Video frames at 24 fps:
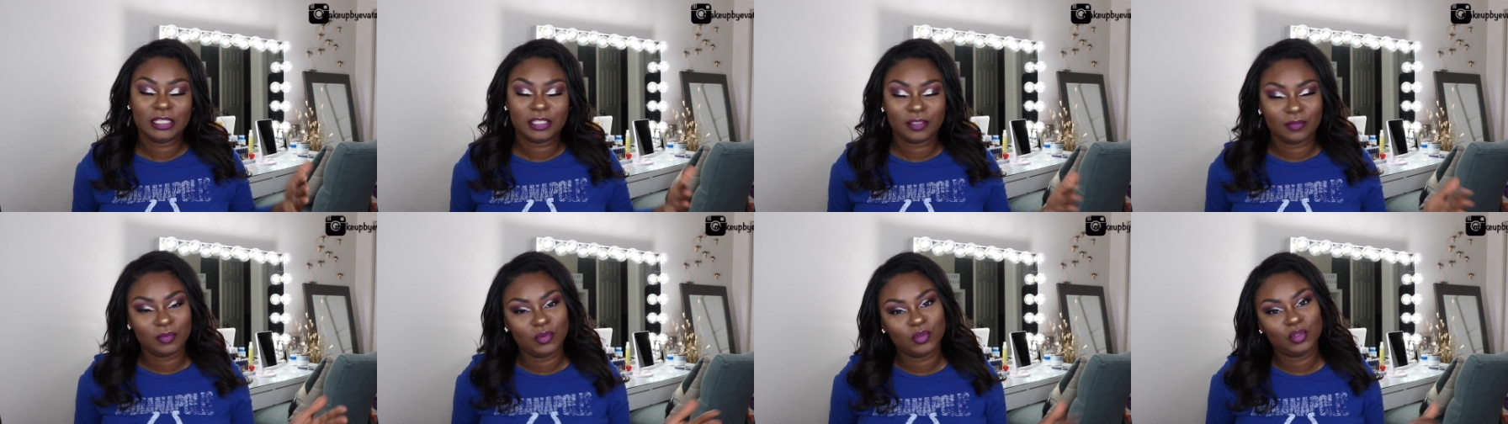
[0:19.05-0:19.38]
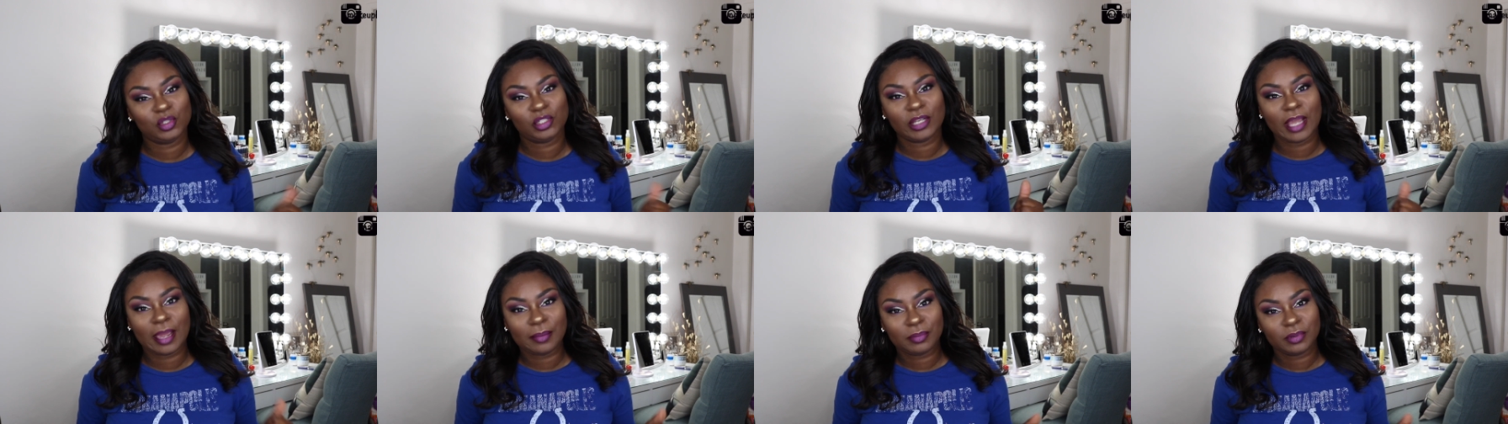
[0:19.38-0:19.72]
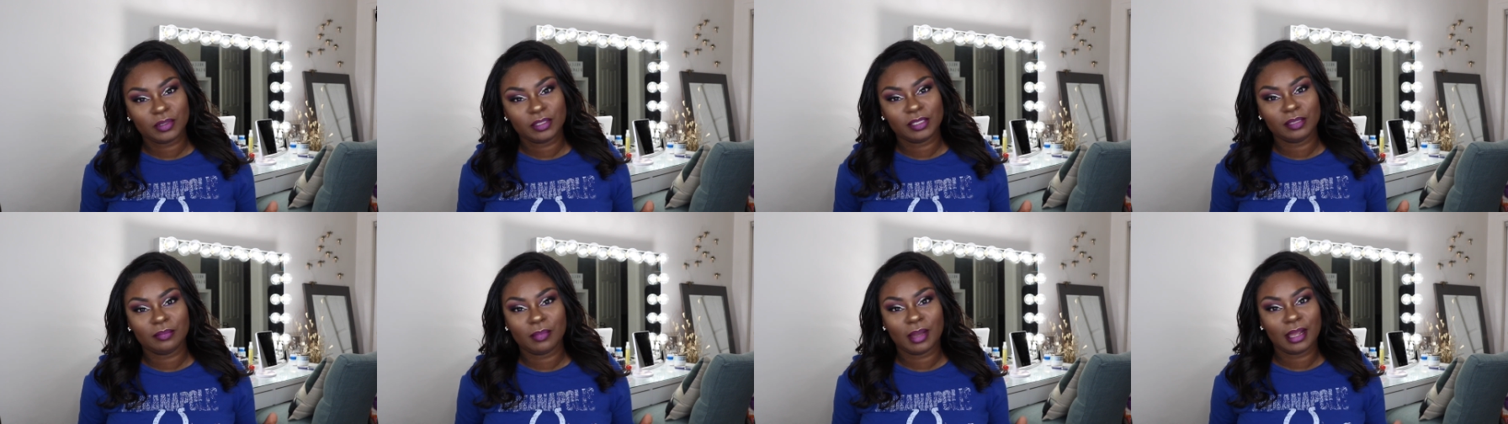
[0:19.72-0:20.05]
some new
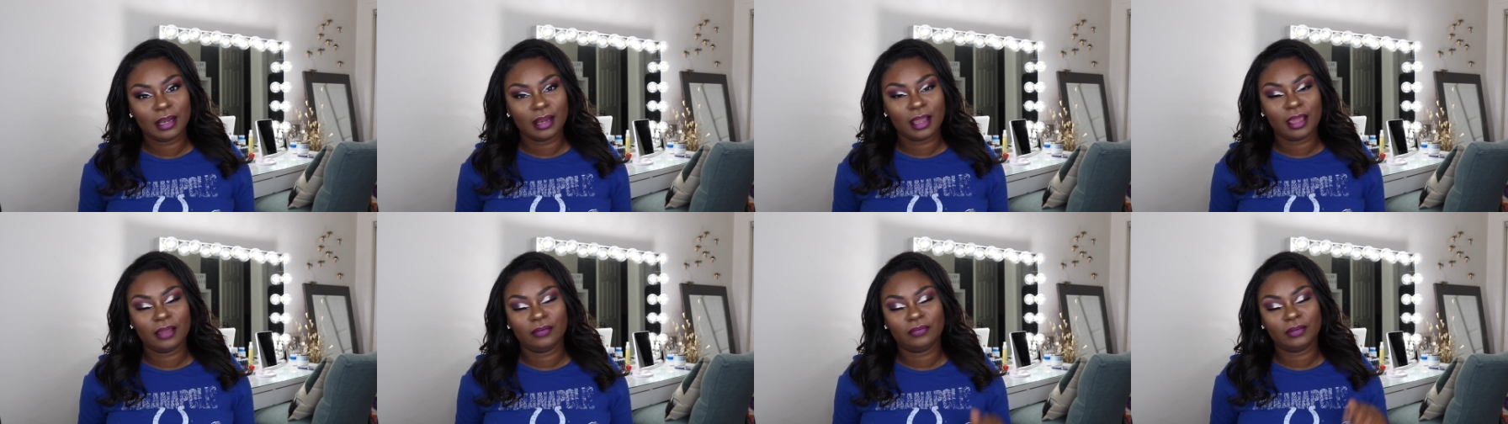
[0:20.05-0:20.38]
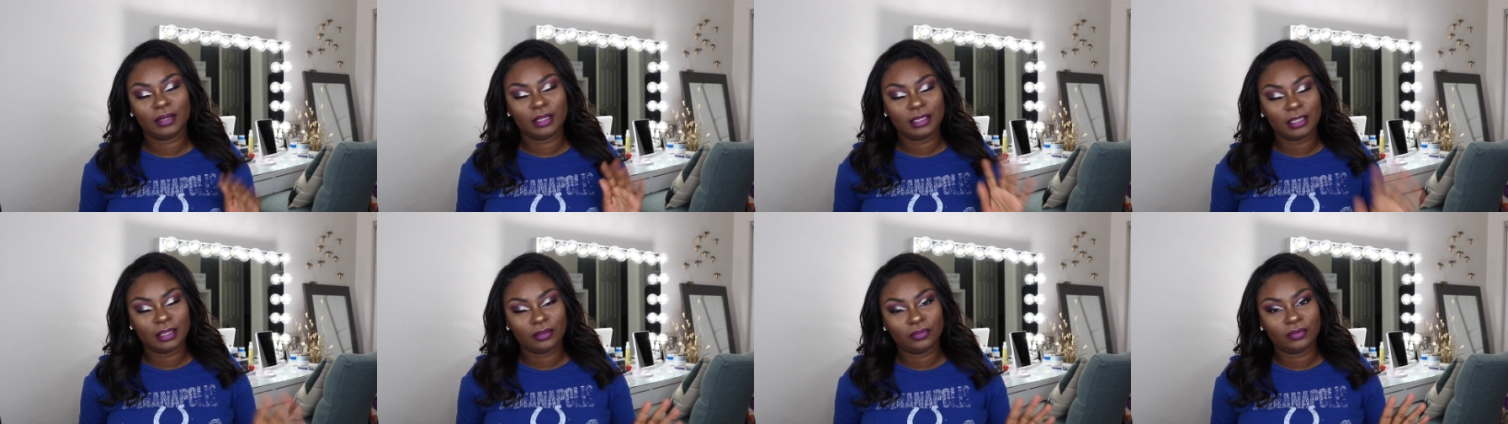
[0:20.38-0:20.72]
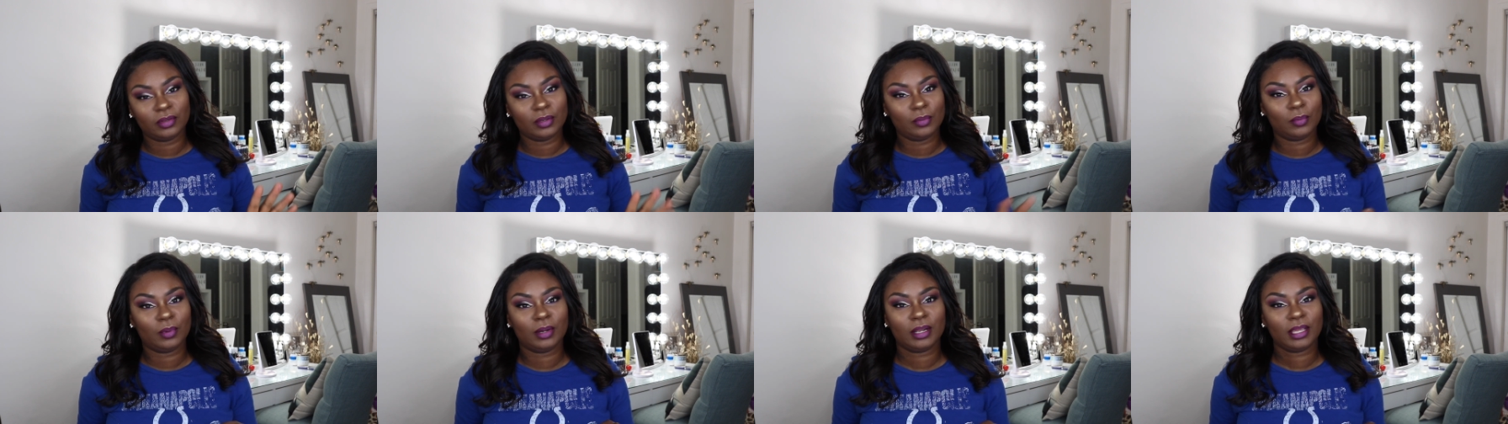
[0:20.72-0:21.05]
chapters in my life and I
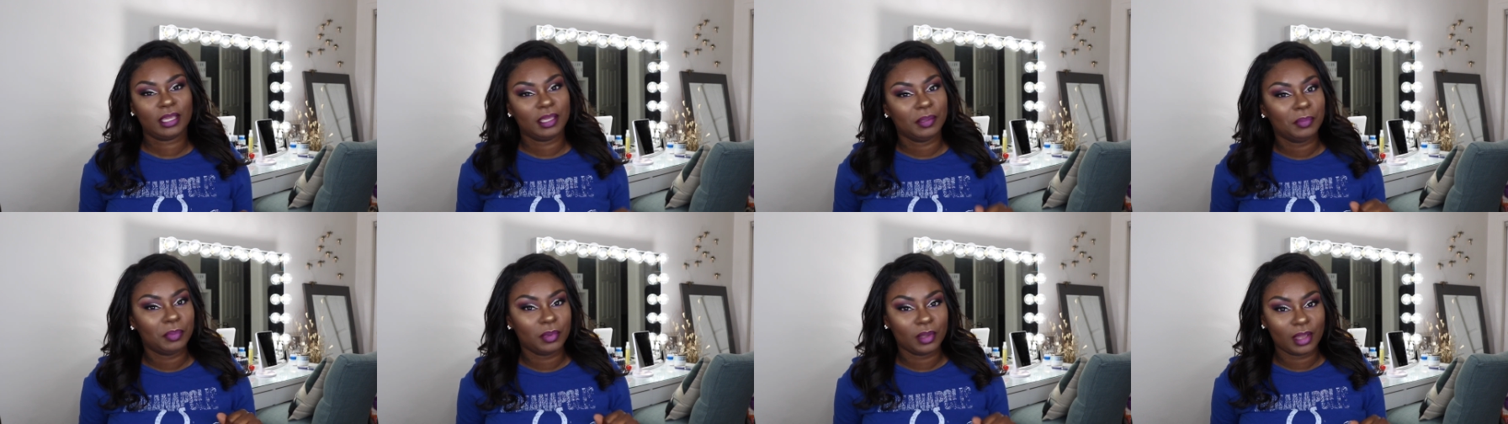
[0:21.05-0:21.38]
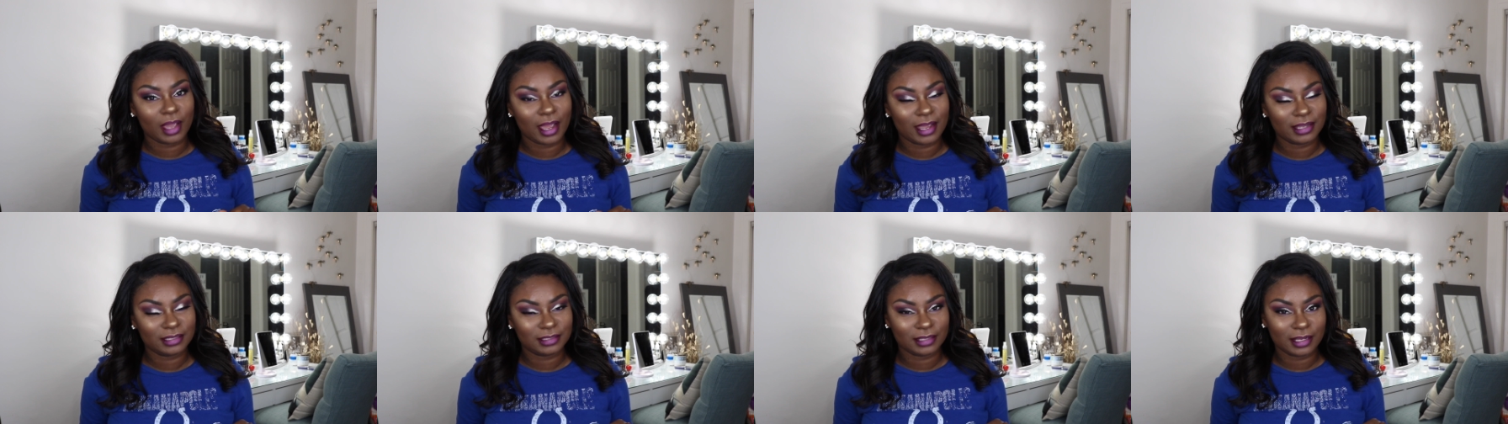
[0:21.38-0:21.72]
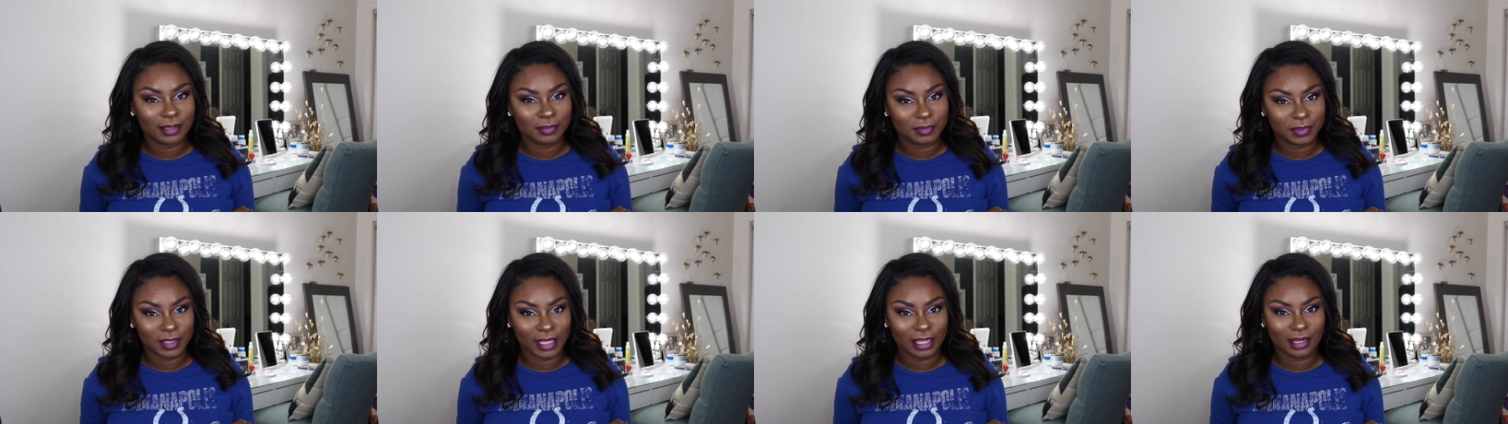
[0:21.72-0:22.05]
definitely want to keep you guys
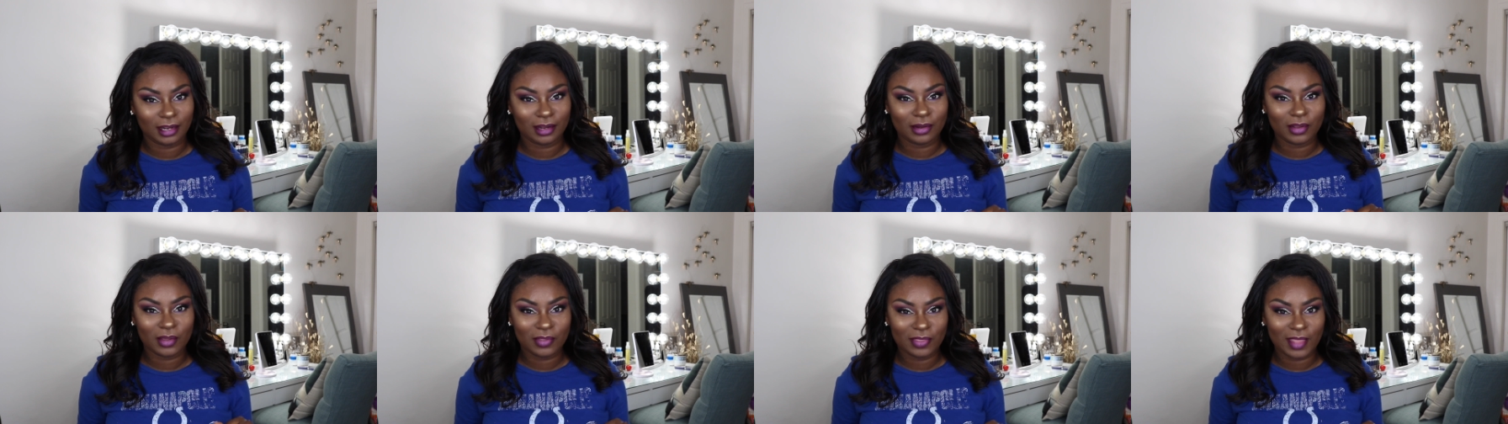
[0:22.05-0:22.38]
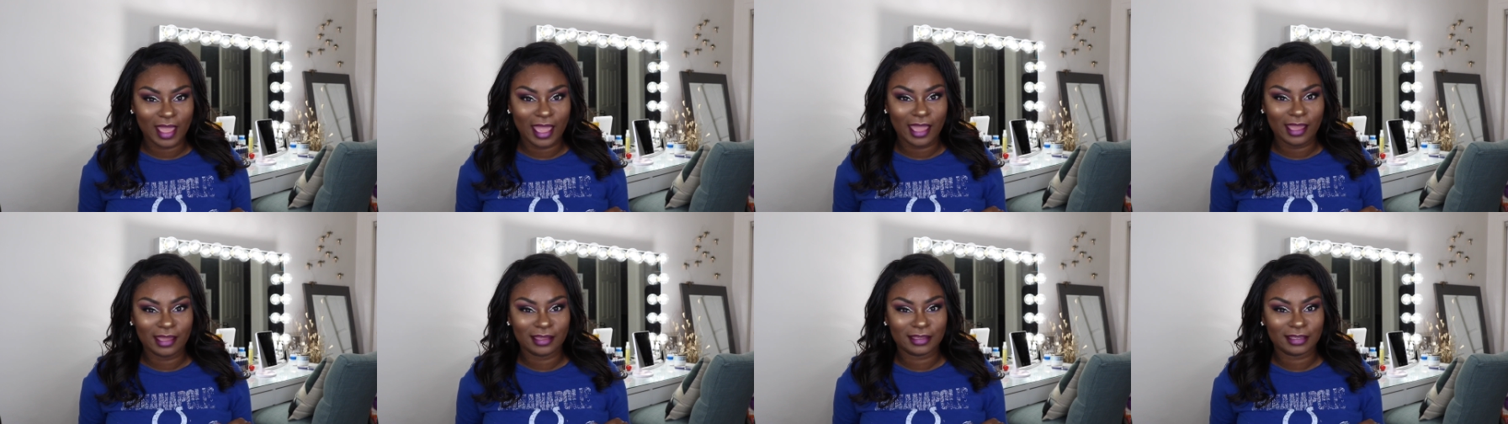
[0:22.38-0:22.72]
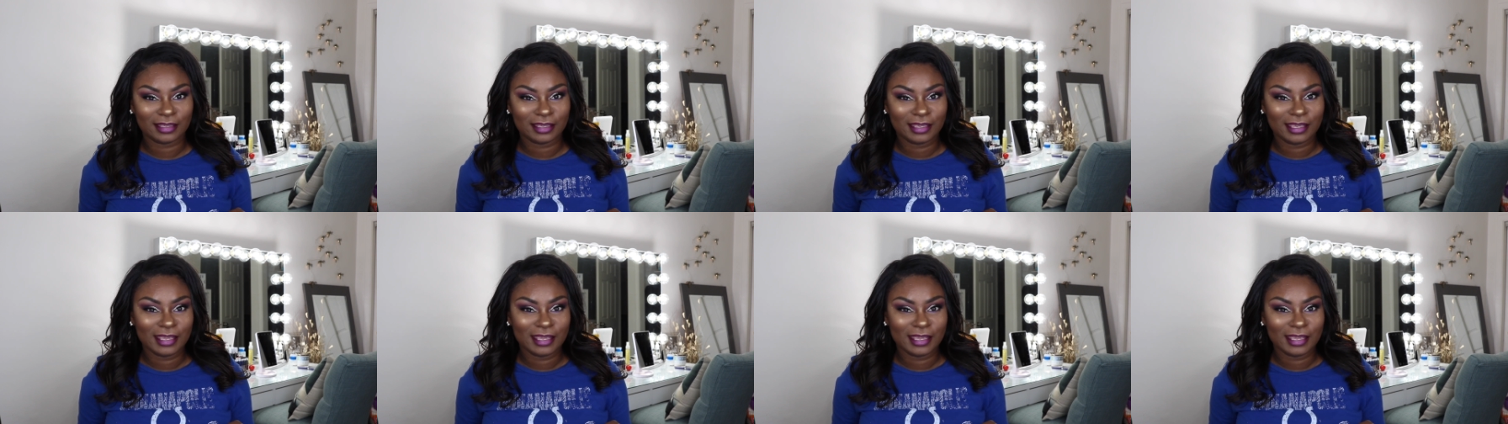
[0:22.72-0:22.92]
updated on that.